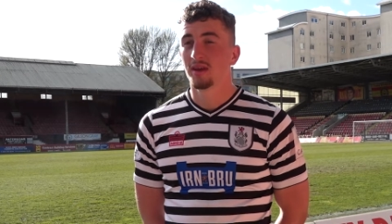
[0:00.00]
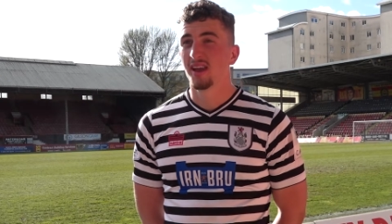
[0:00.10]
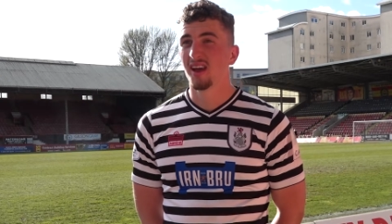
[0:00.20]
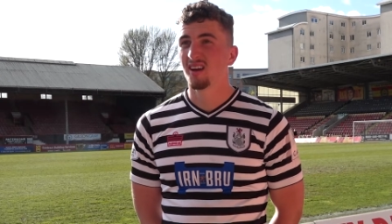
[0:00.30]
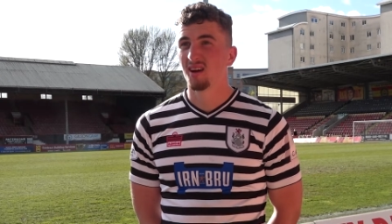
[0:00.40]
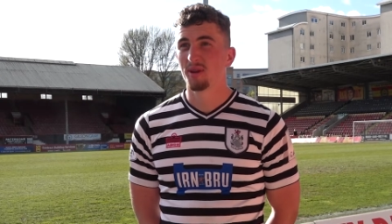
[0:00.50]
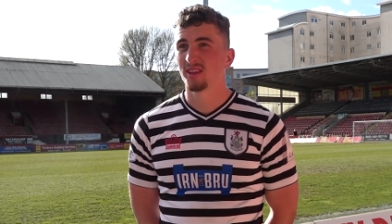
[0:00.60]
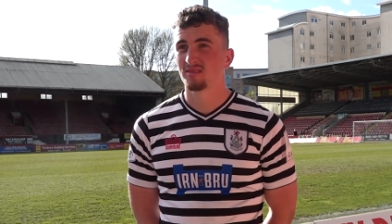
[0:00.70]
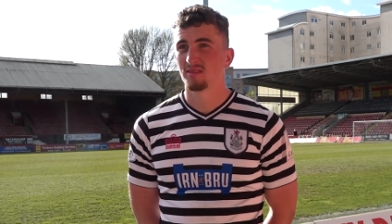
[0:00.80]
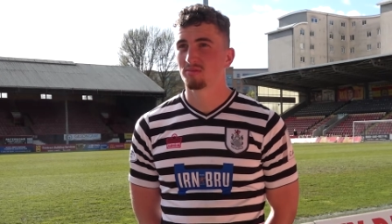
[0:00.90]
Yeah, I
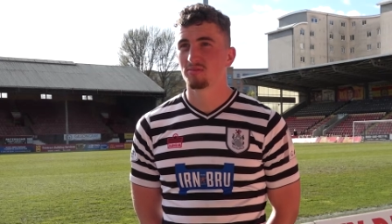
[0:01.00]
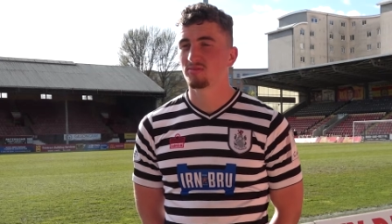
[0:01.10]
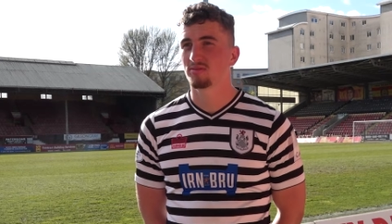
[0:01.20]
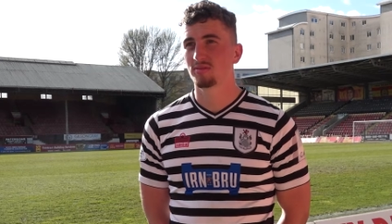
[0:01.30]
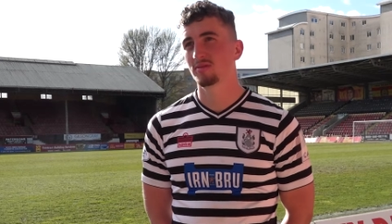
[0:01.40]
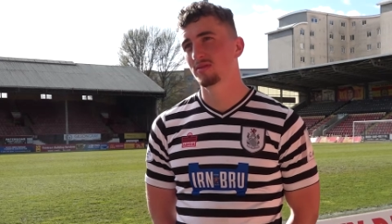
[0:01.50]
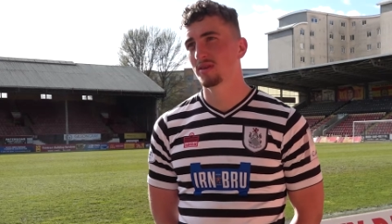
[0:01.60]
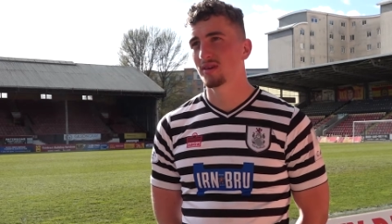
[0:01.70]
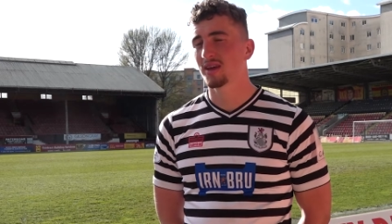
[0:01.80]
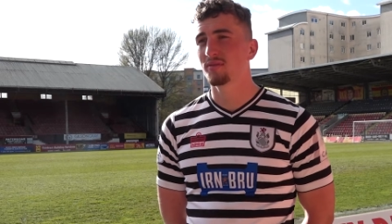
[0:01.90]
mean,
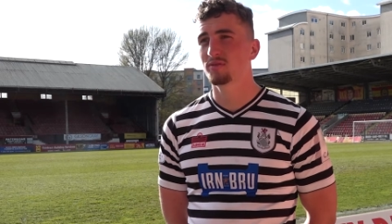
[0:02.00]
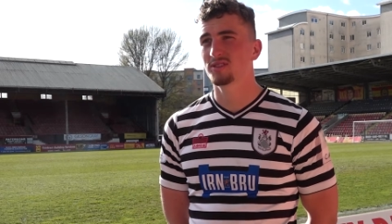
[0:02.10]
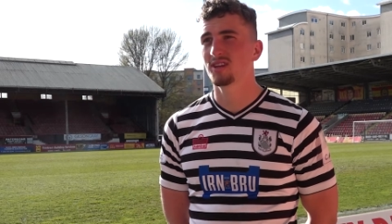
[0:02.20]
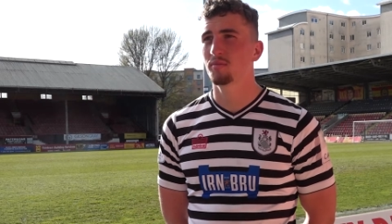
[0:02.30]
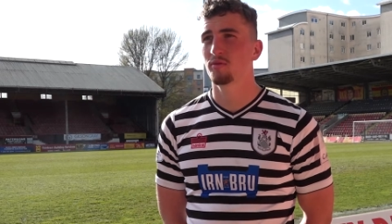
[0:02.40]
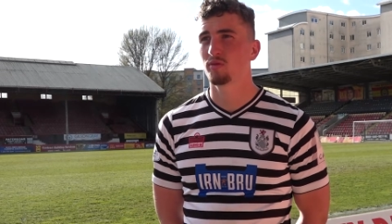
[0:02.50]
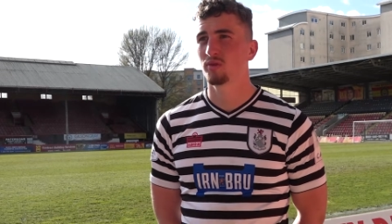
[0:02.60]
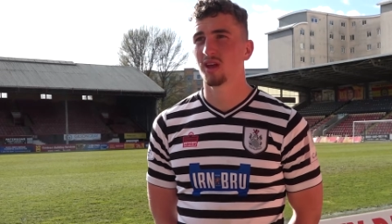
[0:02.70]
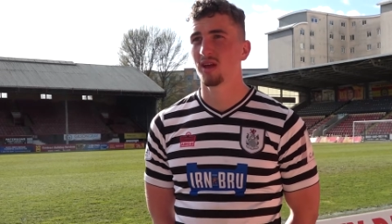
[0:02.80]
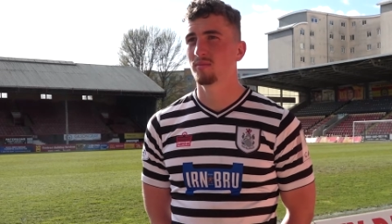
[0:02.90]
uh, Gaff was saying before
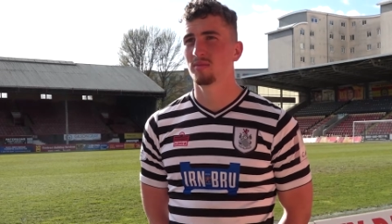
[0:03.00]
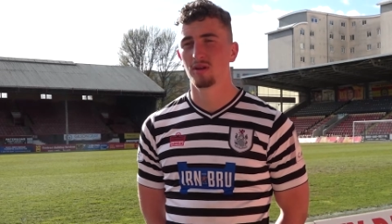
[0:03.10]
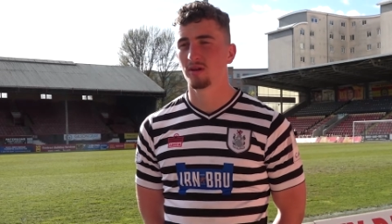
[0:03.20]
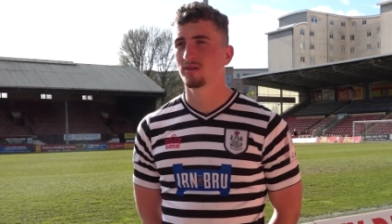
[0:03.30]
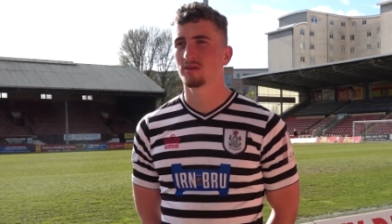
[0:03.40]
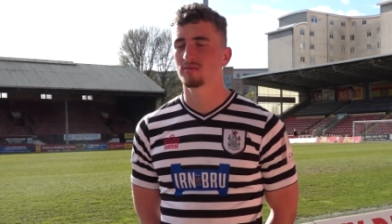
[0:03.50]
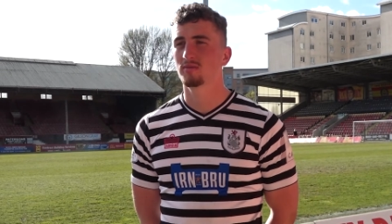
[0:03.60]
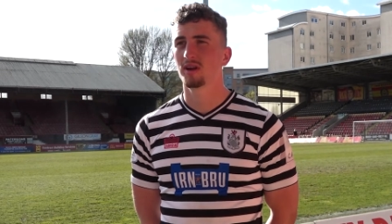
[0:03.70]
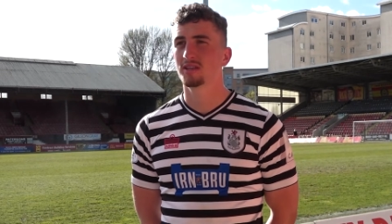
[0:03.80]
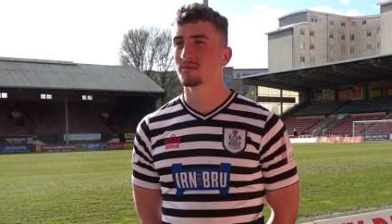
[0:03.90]
the game, look, you can
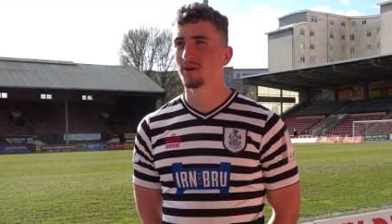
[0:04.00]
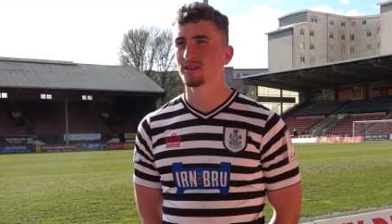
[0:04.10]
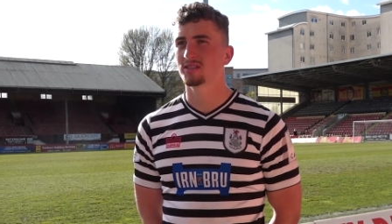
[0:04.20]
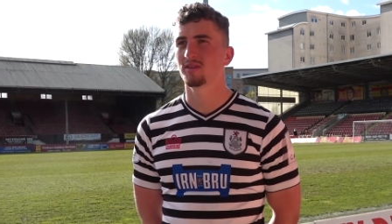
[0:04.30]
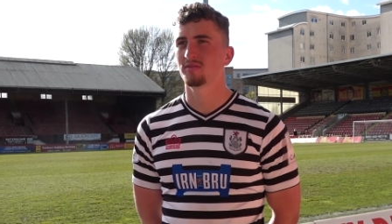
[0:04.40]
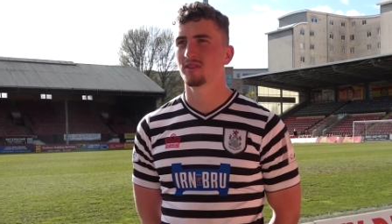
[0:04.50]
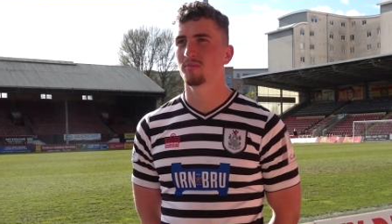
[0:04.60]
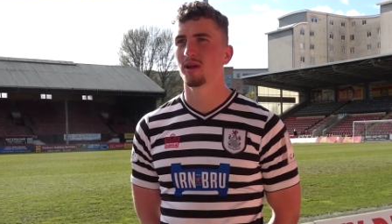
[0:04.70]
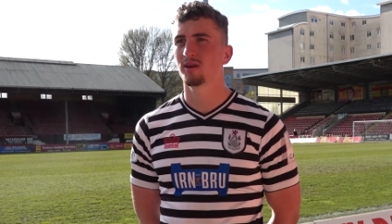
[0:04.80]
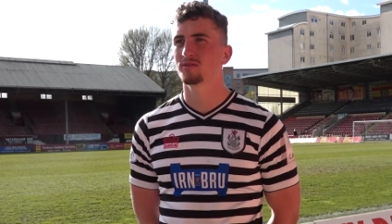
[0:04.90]
really cement yourself in the
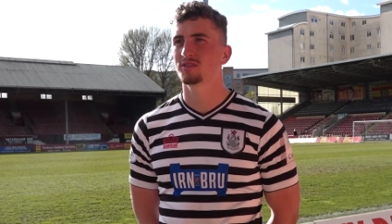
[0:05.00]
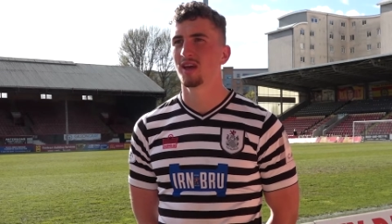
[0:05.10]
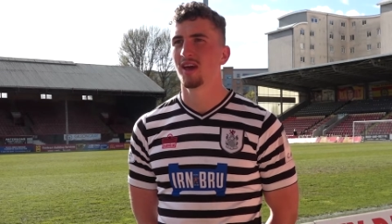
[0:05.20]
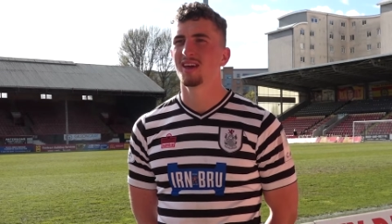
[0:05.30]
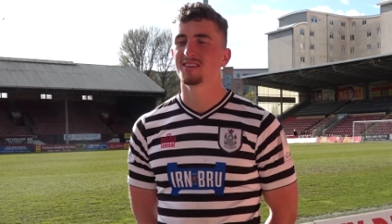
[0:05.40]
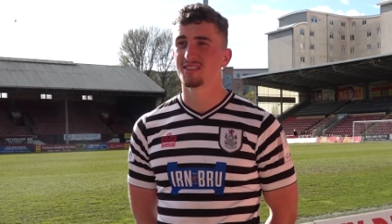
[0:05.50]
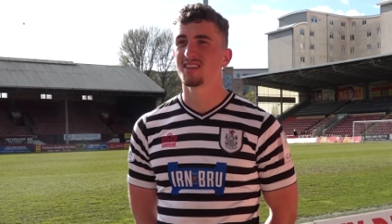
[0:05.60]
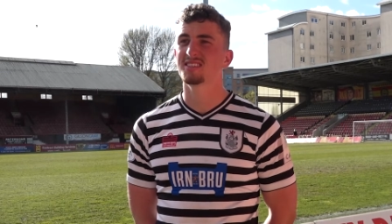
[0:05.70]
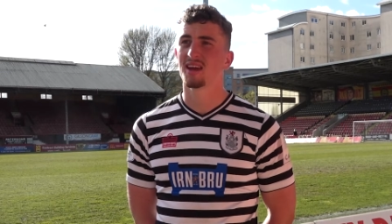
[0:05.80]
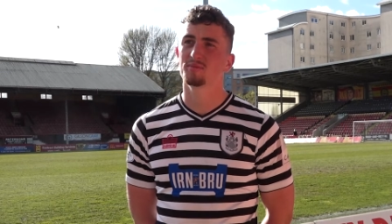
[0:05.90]
playoffs. It's
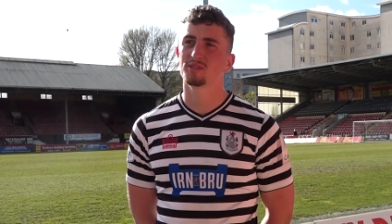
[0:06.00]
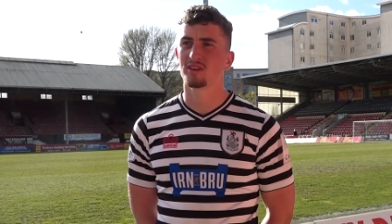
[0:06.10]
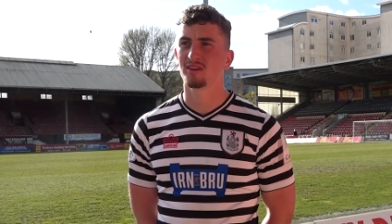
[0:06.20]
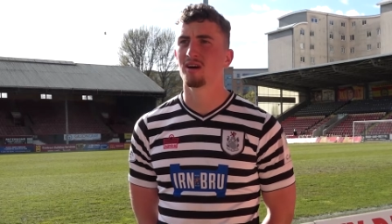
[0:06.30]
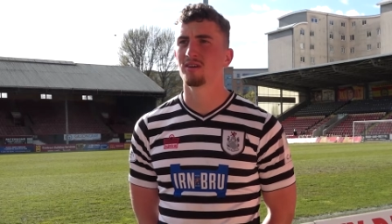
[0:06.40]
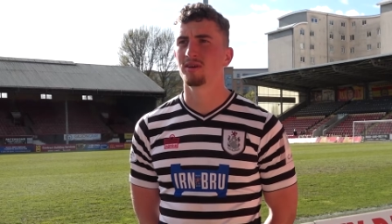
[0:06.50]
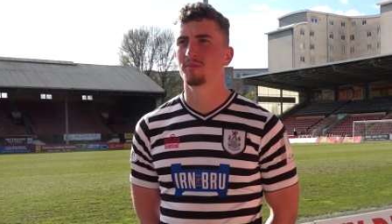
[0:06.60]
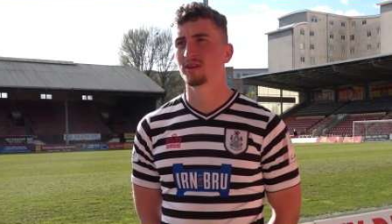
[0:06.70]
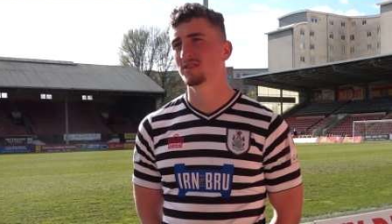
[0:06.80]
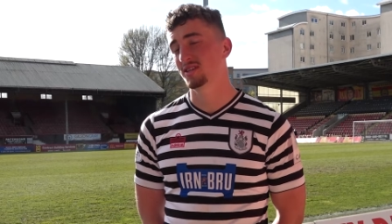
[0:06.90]
these games that are harder
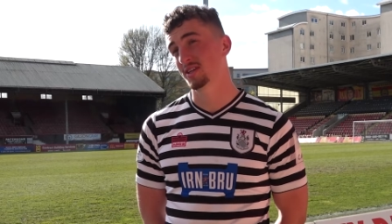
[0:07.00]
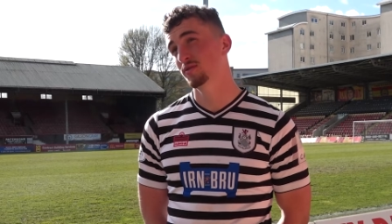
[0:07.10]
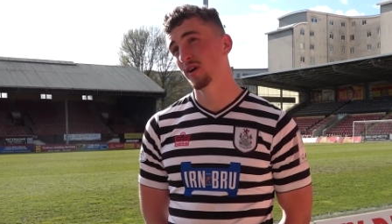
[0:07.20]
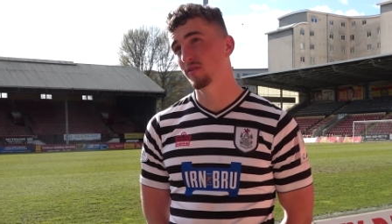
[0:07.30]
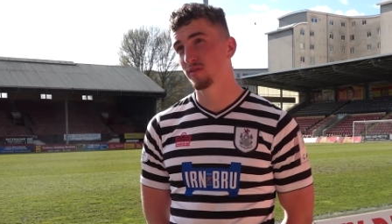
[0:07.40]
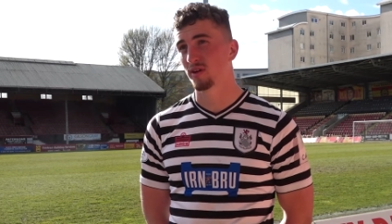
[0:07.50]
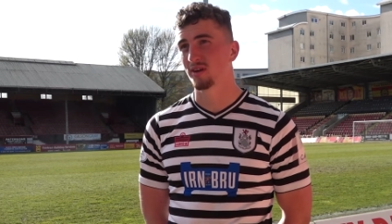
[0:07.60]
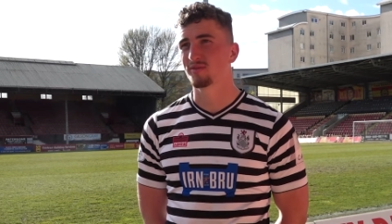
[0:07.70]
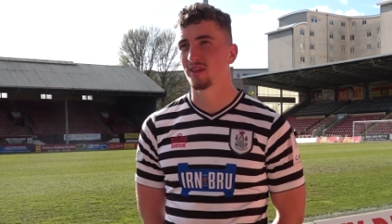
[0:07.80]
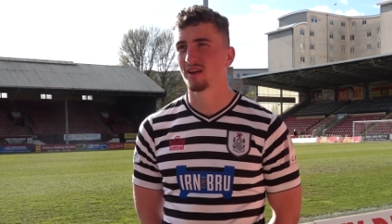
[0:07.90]
because East Fife are
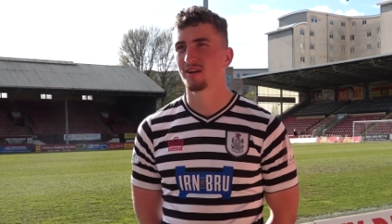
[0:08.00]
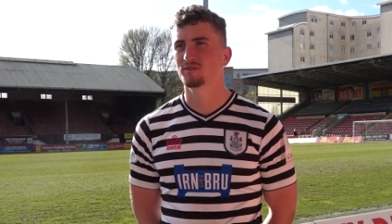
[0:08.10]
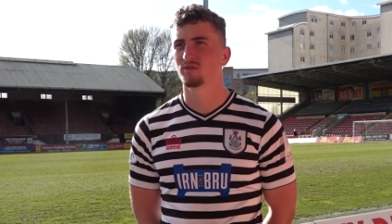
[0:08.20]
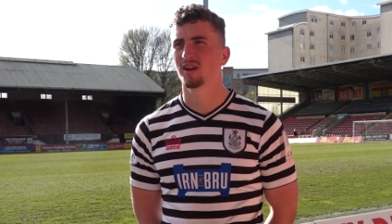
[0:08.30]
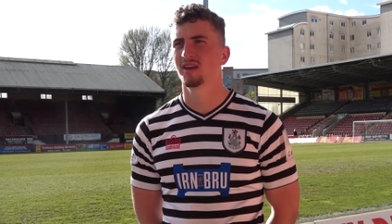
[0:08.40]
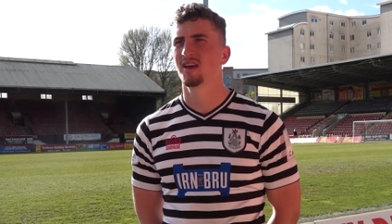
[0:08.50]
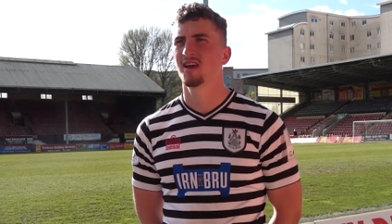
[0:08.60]
fighting for their lives, really.